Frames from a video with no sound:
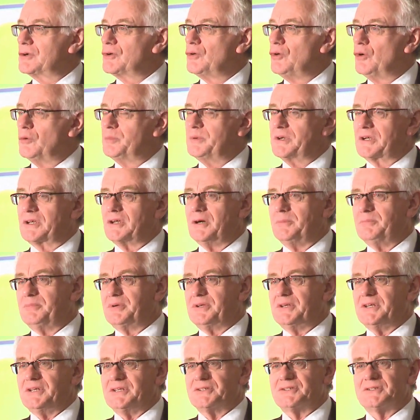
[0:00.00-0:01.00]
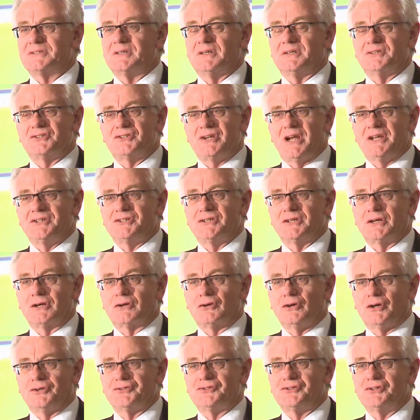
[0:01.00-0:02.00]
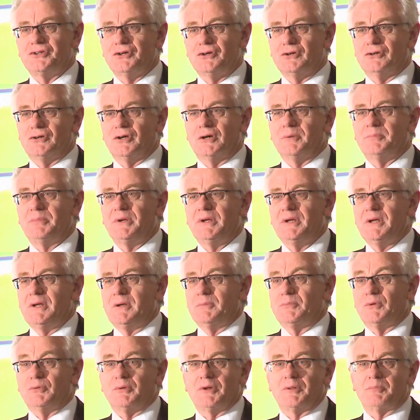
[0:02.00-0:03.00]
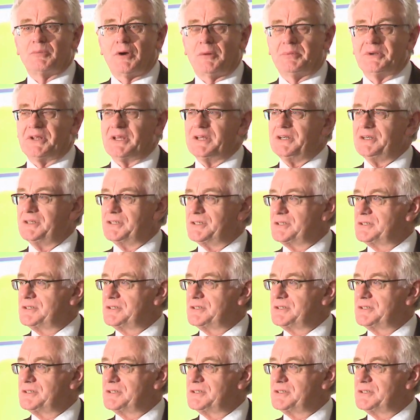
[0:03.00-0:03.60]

corporate companies stretching across Europe, but with property